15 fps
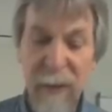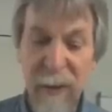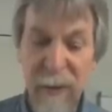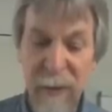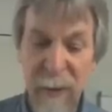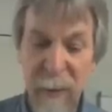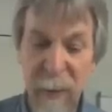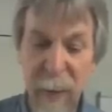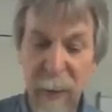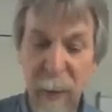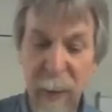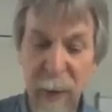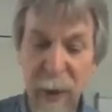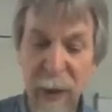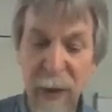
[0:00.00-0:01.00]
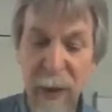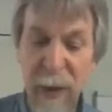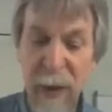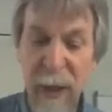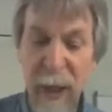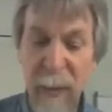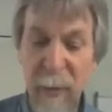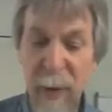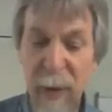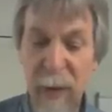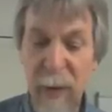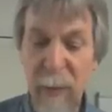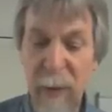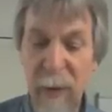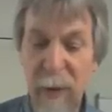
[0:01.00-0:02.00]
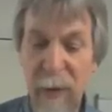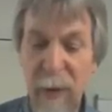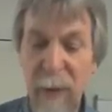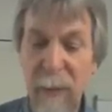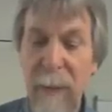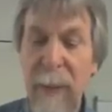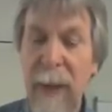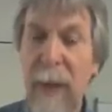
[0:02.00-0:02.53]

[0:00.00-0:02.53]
This probability can be computed